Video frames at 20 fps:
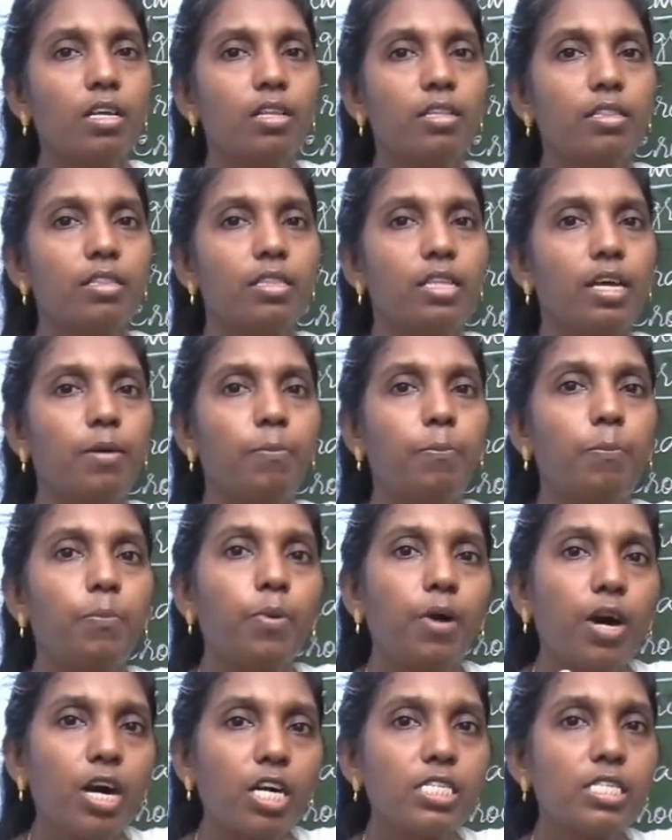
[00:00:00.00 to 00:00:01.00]
the
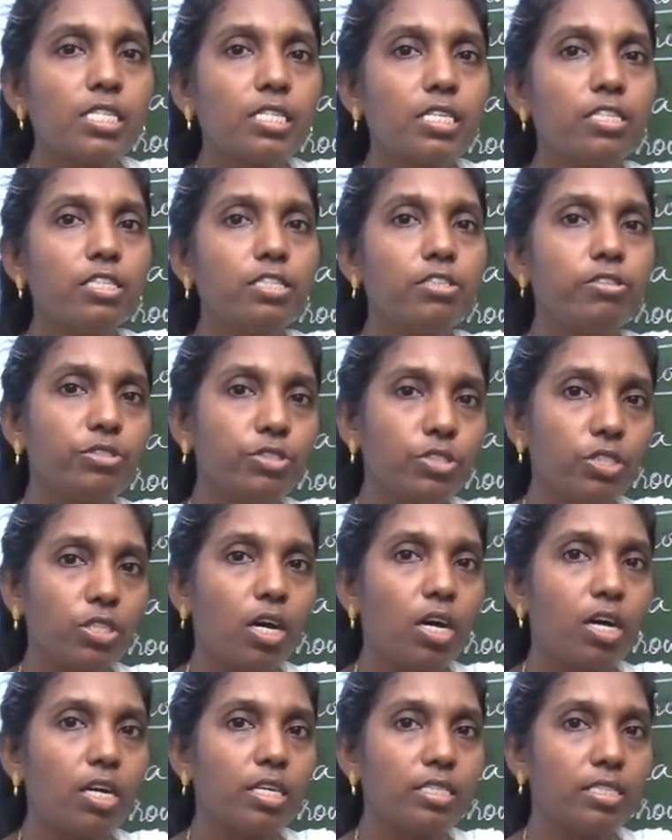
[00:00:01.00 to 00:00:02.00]
positive
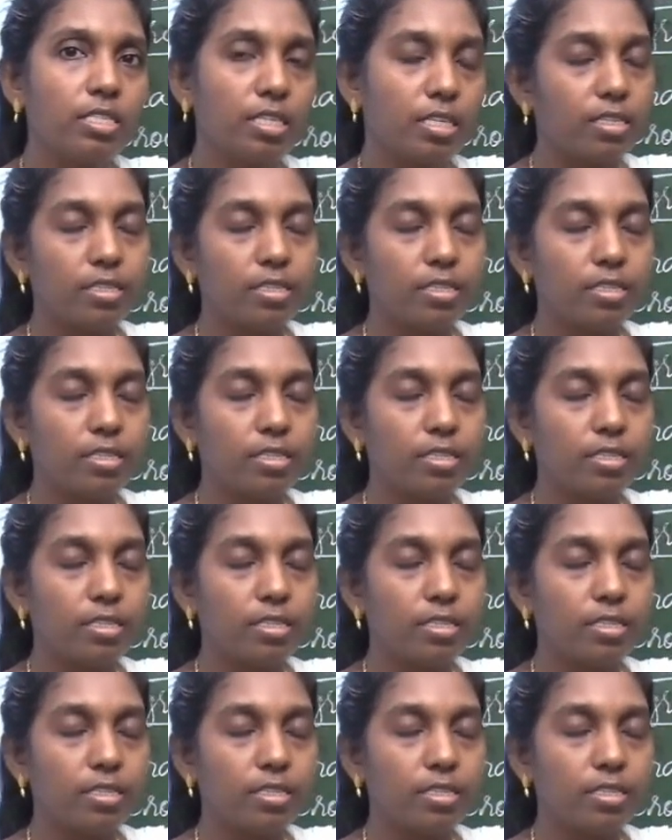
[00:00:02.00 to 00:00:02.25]
charge,